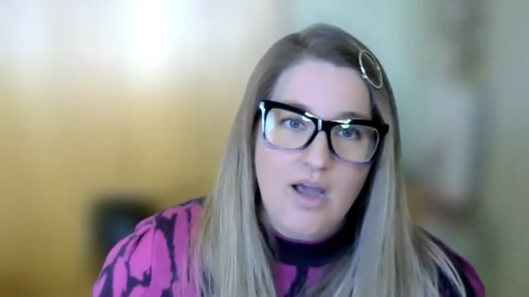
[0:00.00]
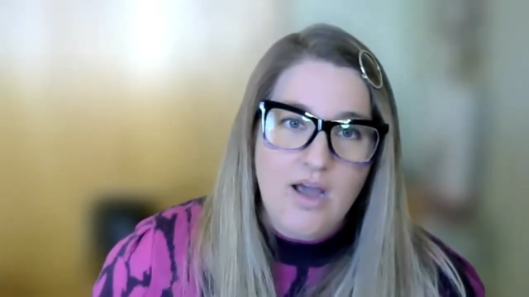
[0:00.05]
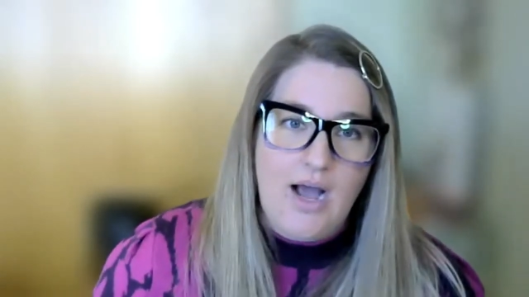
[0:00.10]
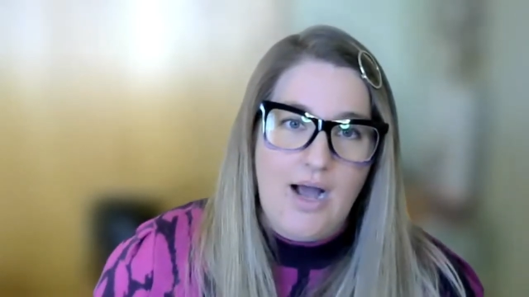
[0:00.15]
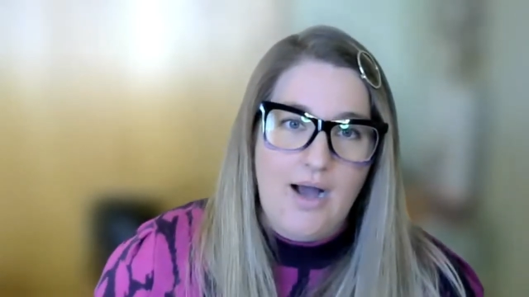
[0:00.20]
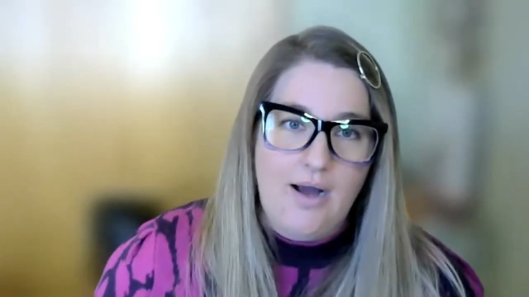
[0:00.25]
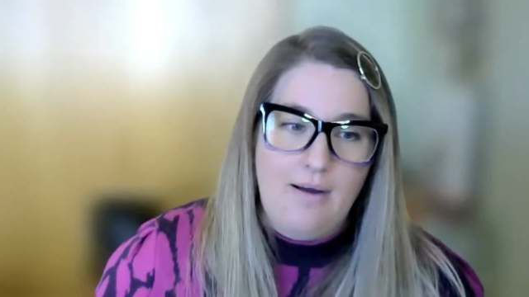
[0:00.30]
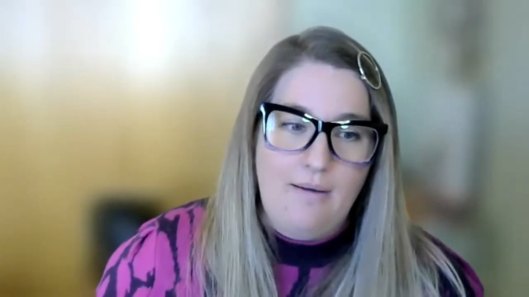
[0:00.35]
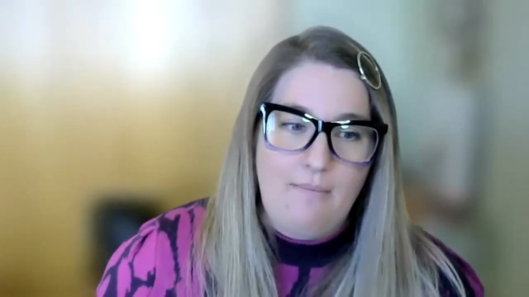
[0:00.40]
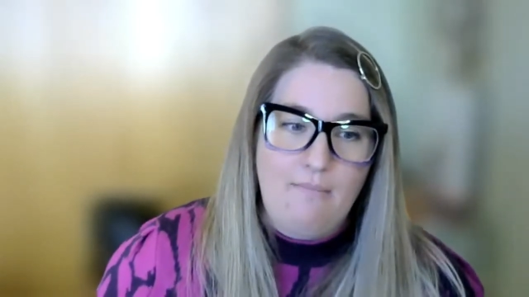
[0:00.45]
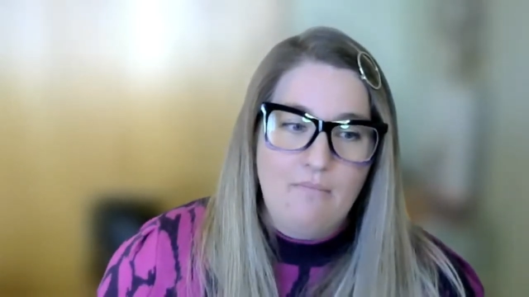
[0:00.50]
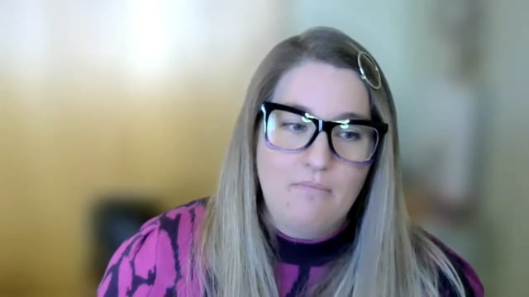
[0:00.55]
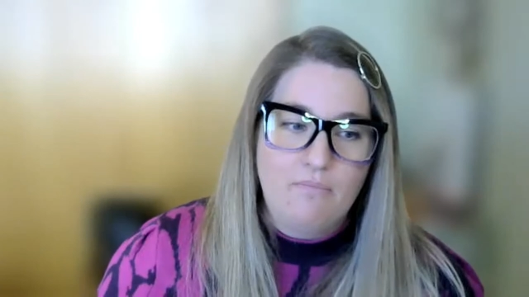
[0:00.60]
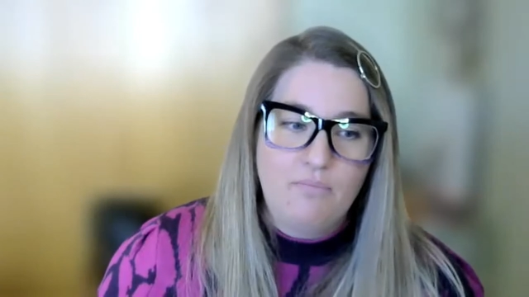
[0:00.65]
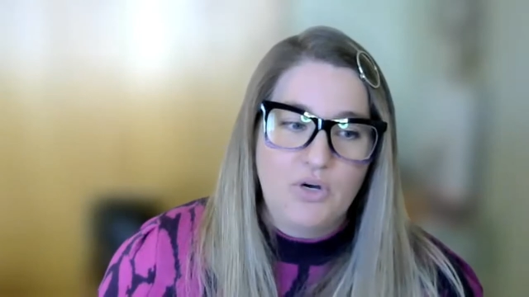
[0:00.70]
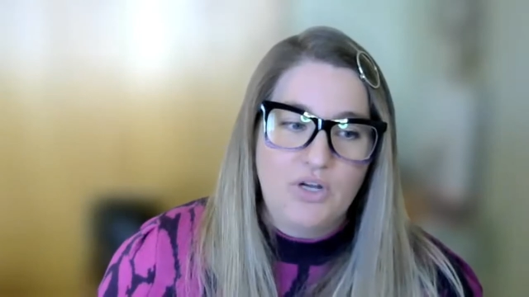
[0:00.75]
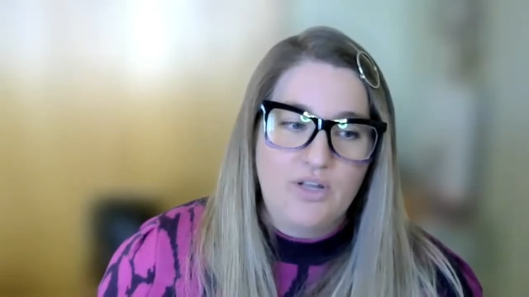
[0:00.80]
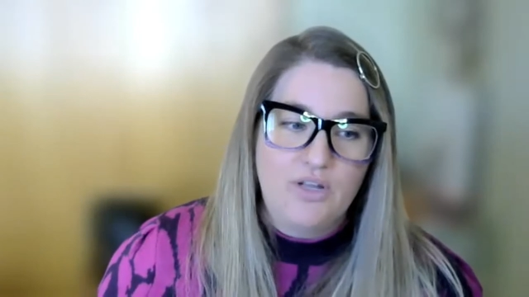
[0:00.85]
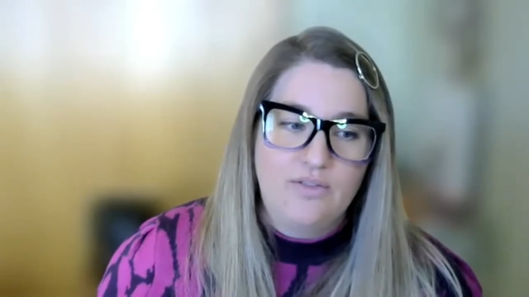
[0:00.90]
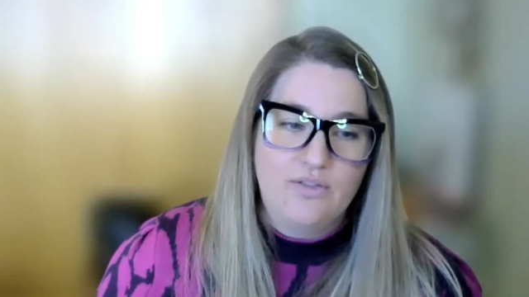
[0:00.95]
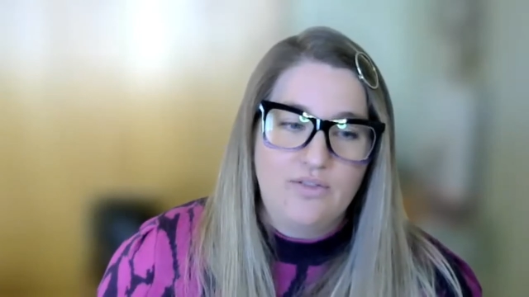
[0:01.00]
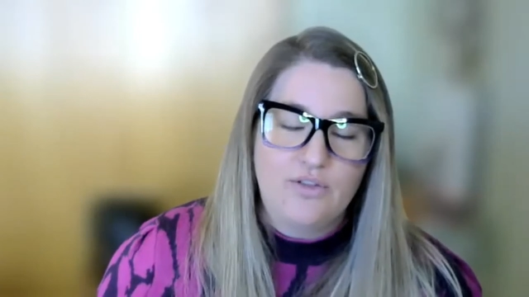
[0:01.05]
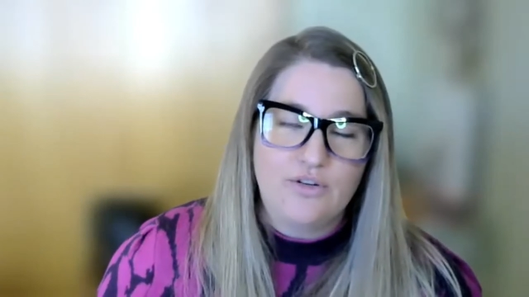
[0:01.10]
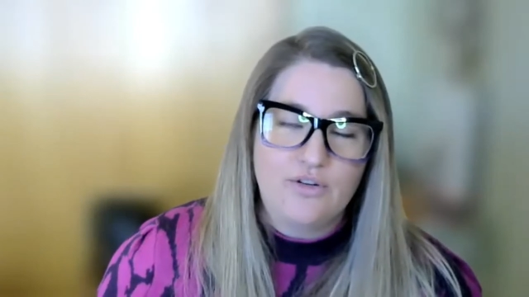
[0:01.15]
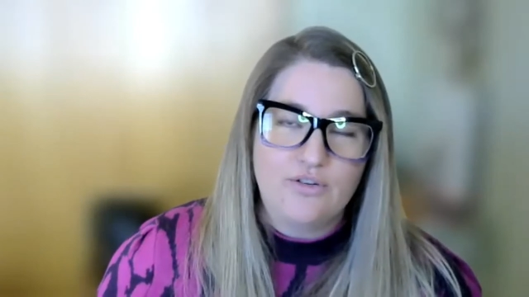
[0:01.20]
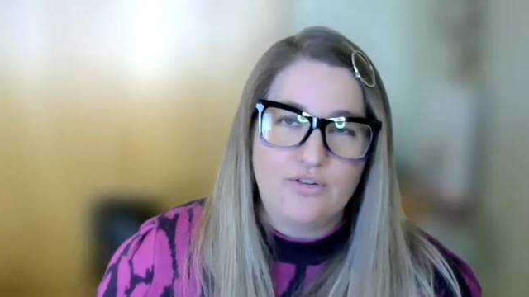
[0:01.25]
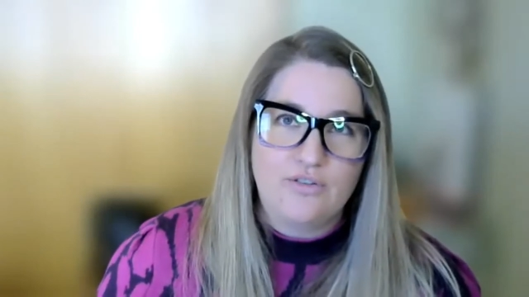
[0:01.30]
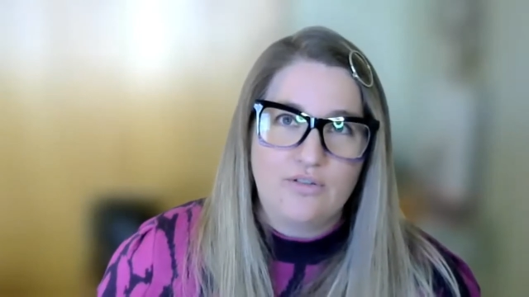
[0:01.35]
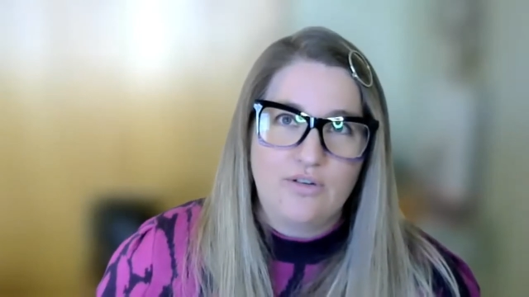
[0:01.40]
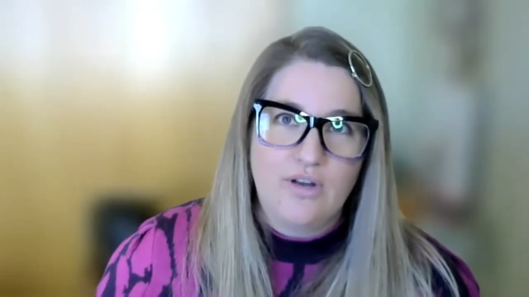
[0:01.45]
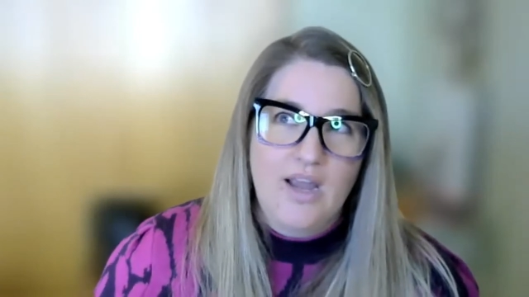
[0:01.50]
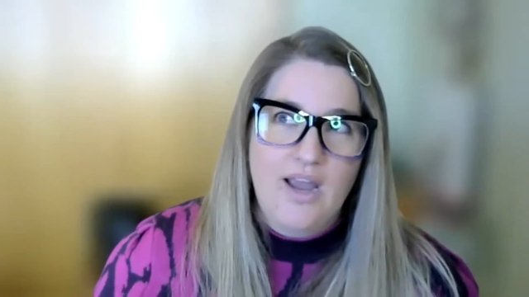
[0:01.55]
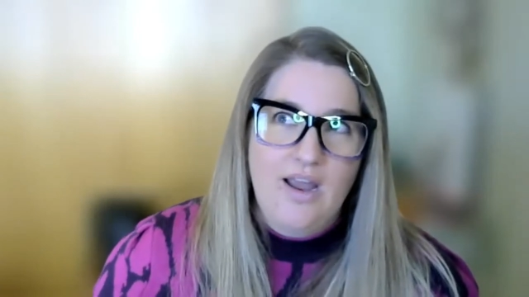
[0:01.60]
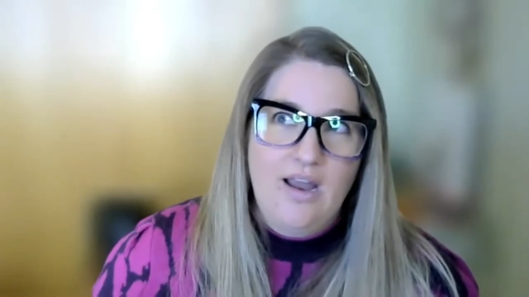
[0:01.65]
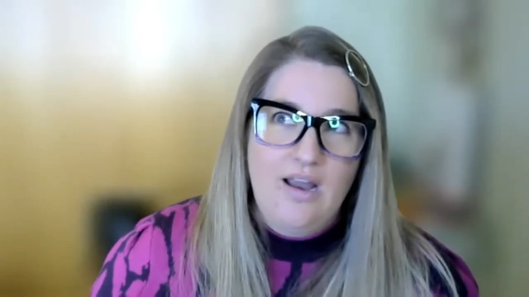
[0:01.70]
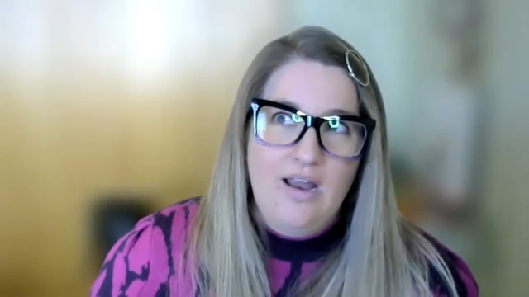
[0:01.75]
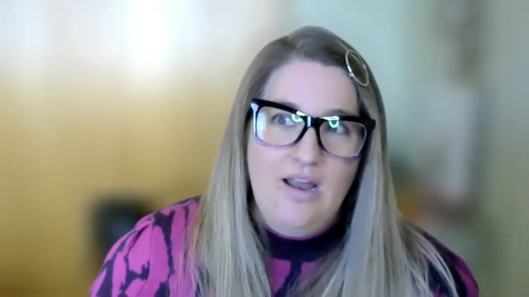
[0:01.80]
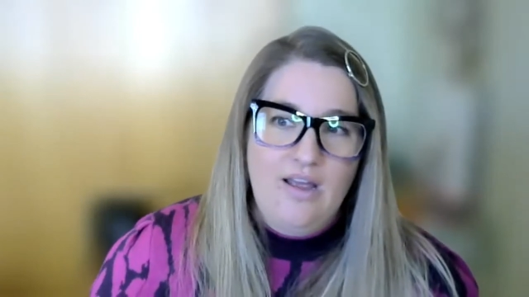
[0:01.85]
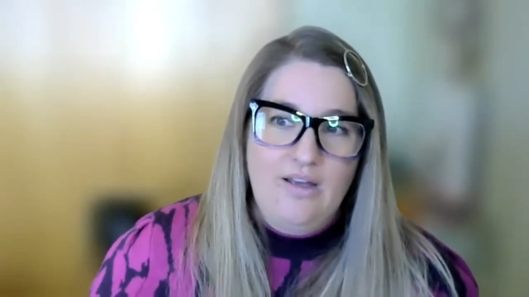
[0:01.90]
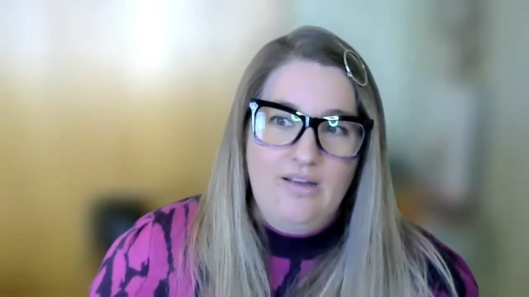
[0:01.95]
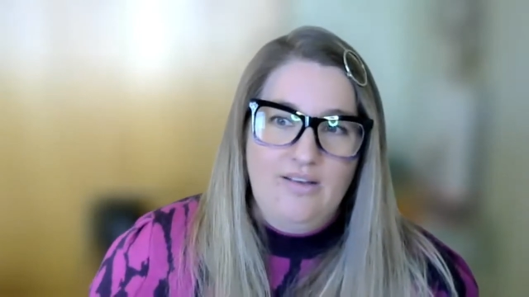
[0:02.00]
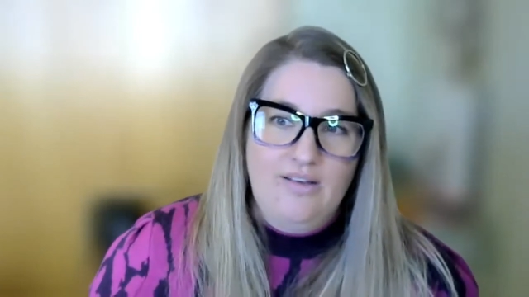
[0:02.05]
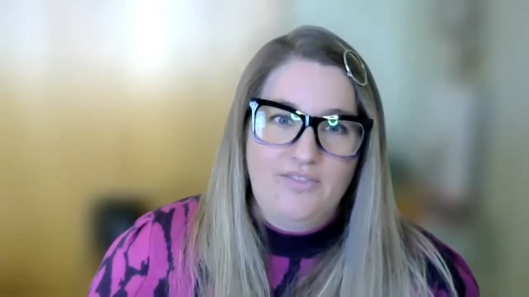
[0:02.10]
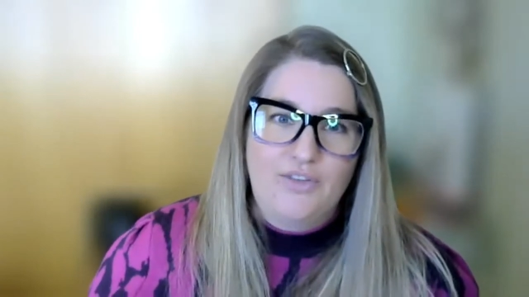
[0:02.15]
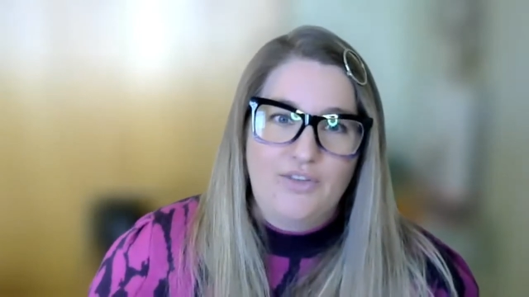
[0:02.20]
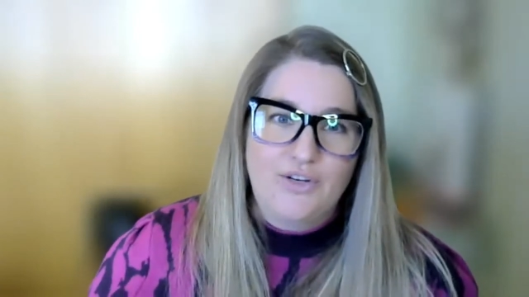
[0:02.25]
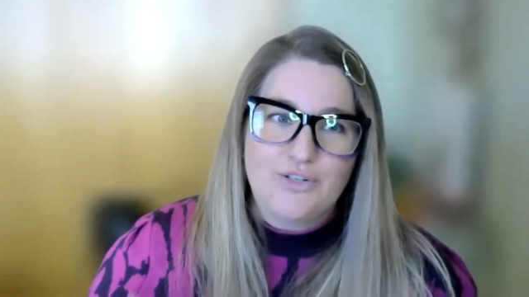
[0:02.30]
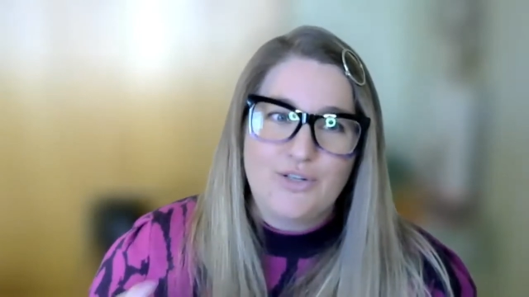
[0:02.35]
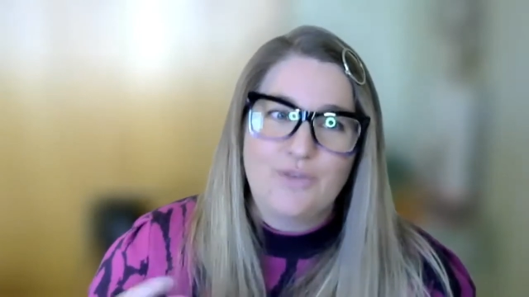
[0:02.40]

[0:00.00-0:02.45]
Um, but there's, there's